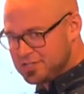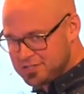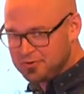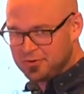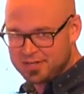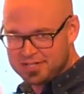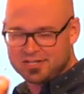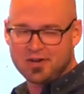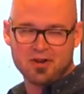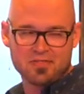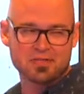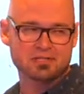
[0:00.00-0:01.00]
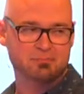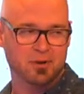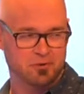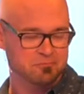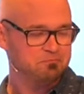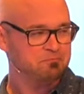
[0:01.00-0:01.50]
stories on this
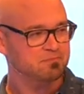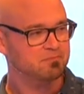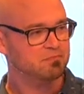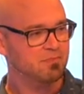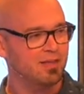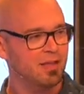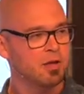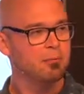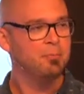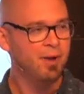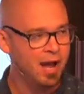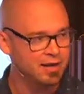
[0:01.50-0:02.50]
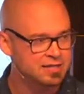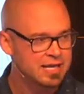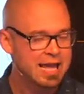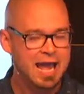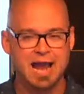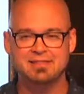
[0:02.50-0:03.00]
boat. But
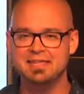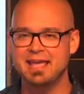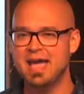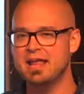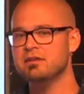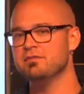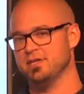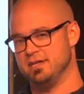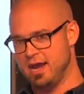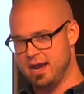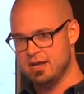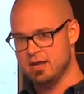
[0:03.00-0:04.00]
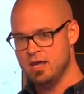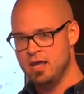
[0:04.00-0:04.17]
at the end of the night,